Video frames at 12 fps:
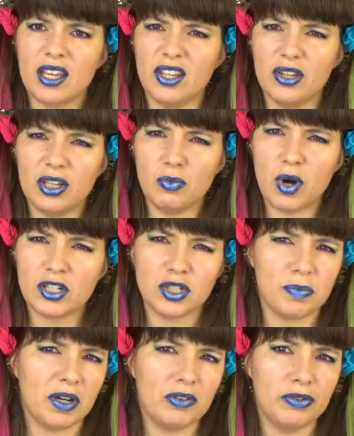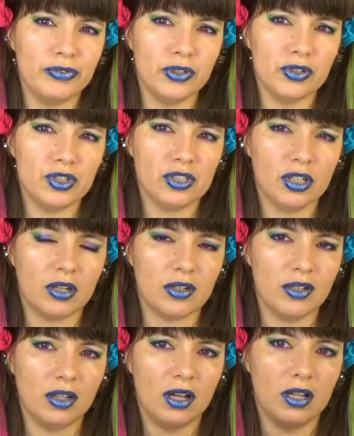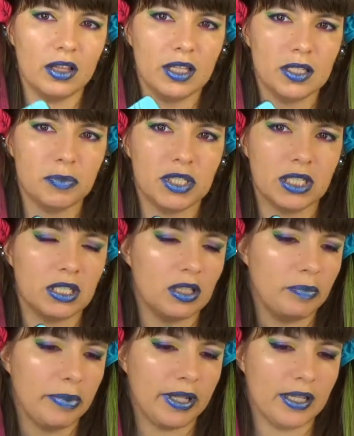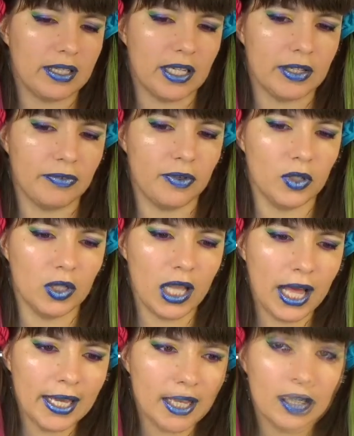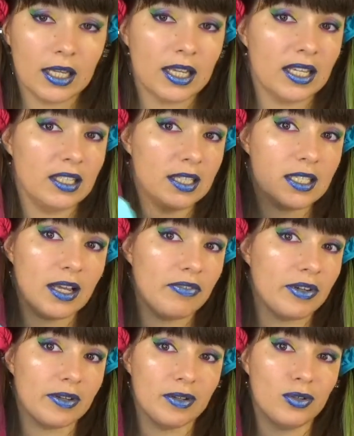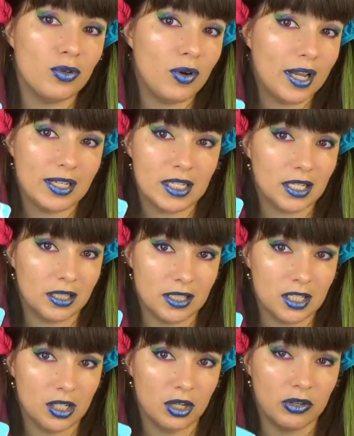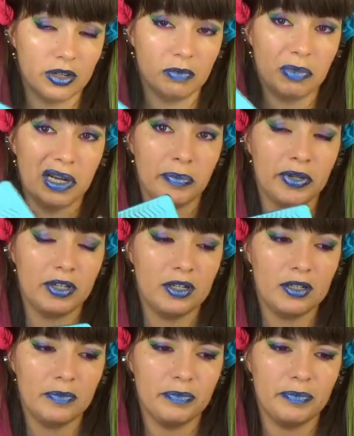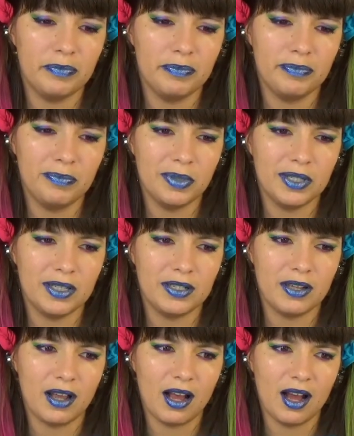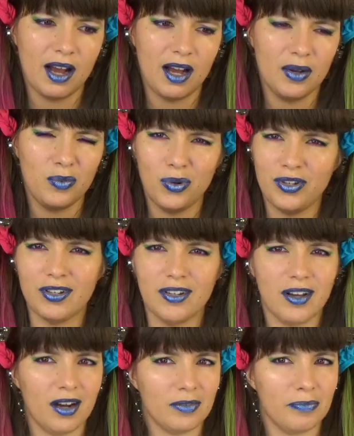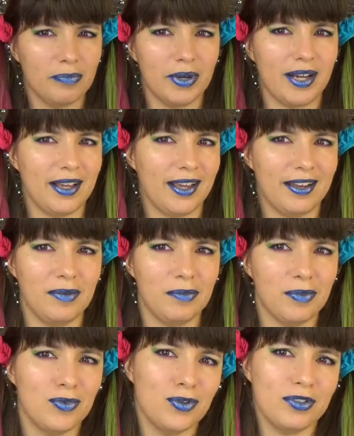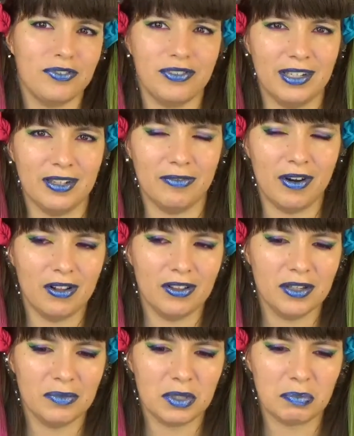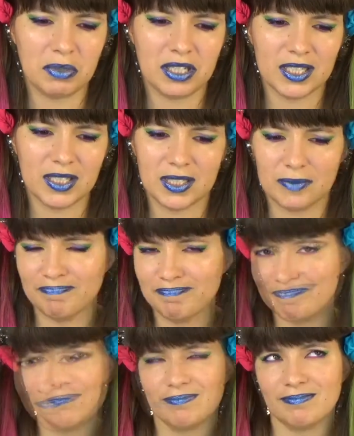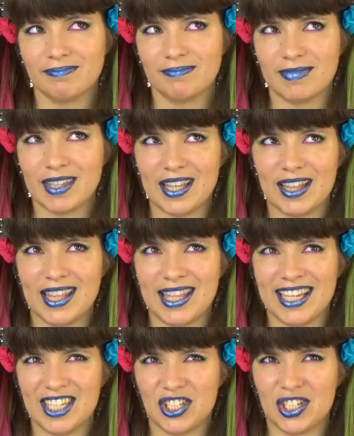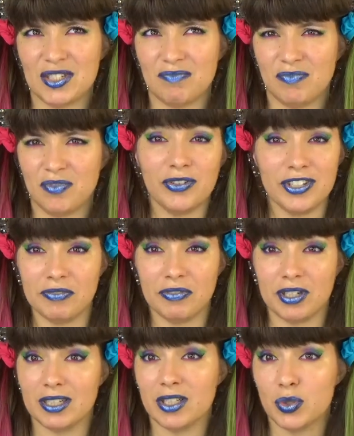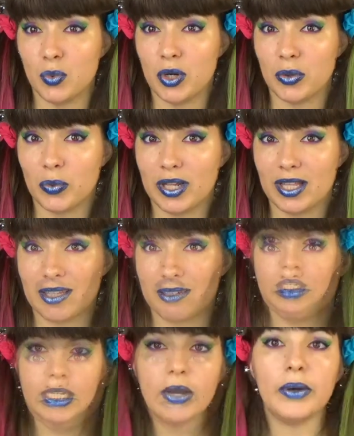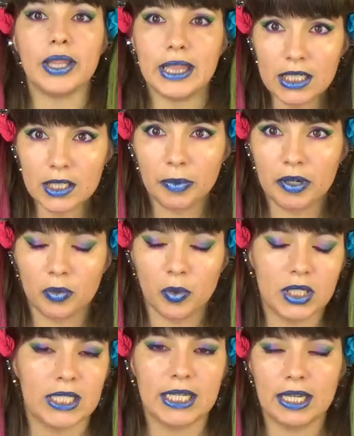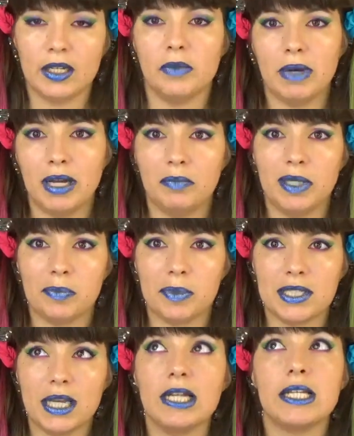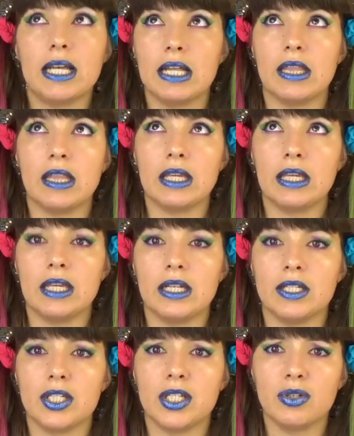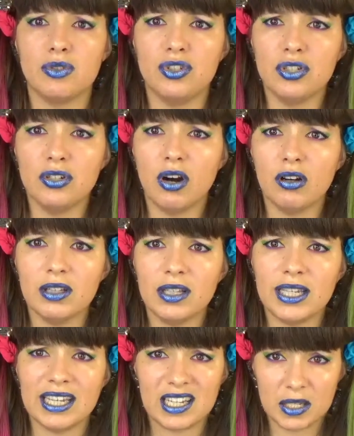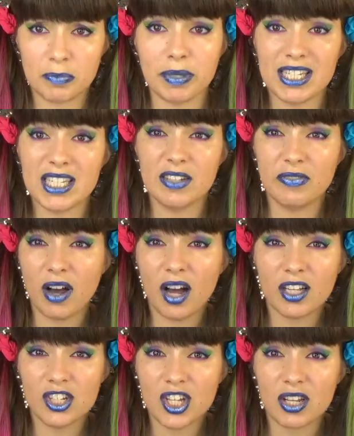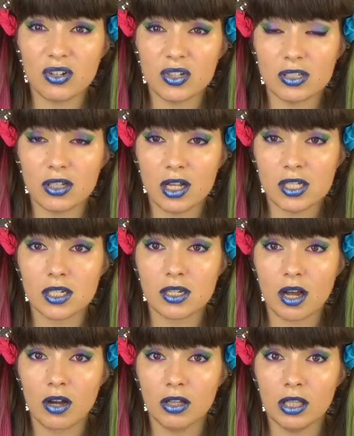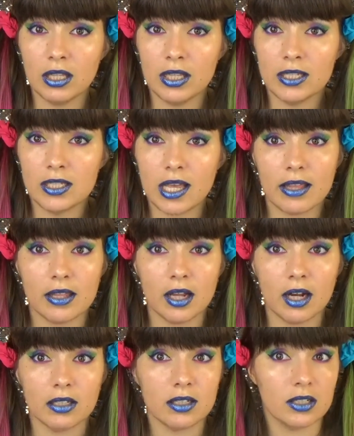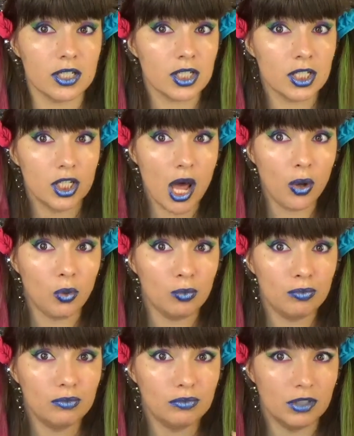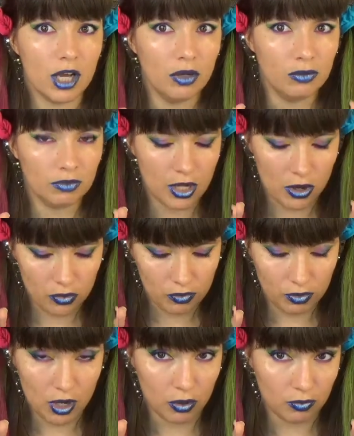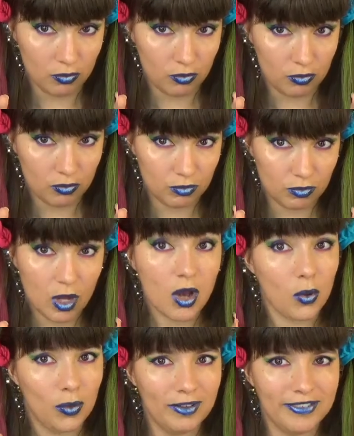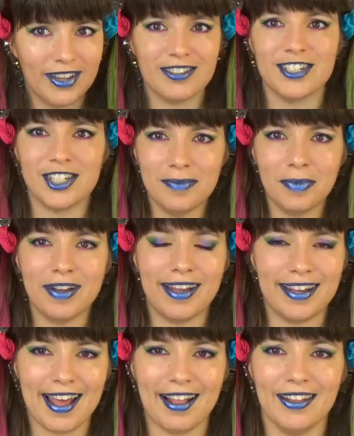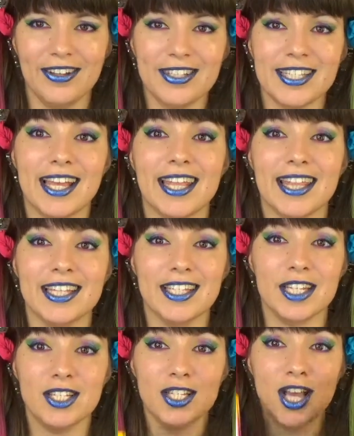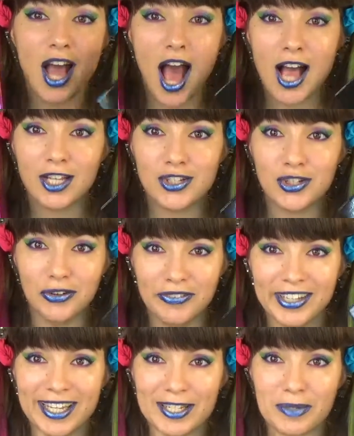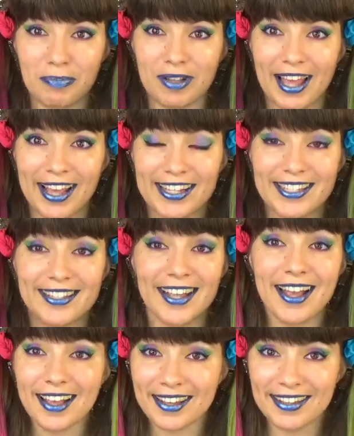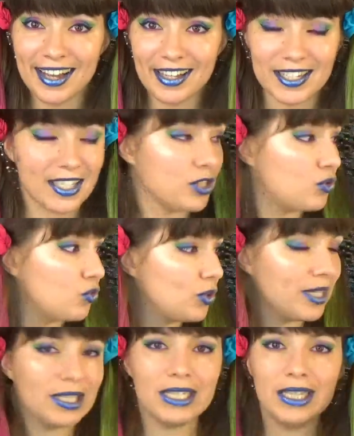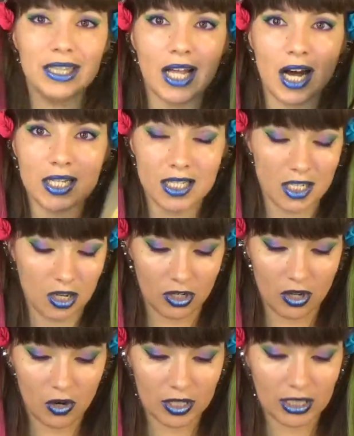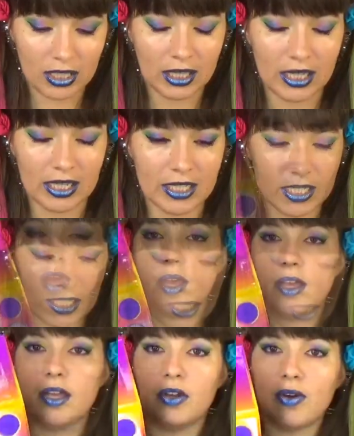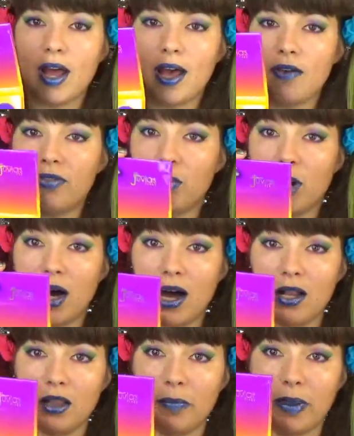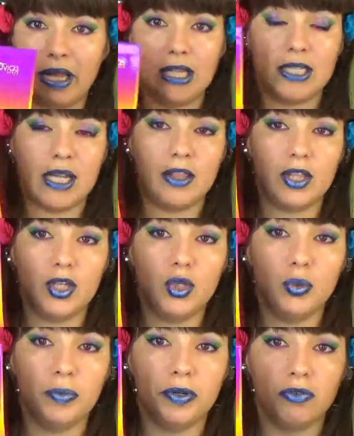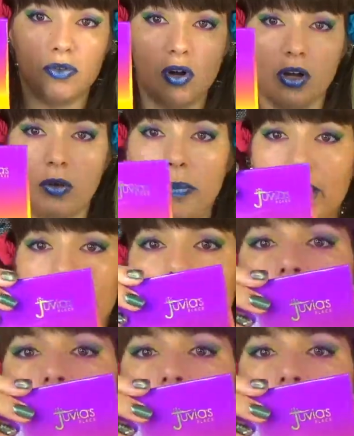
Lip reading: You can watch my review and tutorial on this particular palette if you like. It does have a great color story in my opinion, but I would not buy any more Norvina volumes because they're just very difficult to work with. Now at this point, once again, you might be upset and thinking, so do only expensive eyeshadows last on oily lids? And the answer is no, no, no, no. We've got cheaper analogs, and this is Juvia's place. Yes, it really lasts on oily lids. Here I have the Wahala palette and the Nubian Royal palette.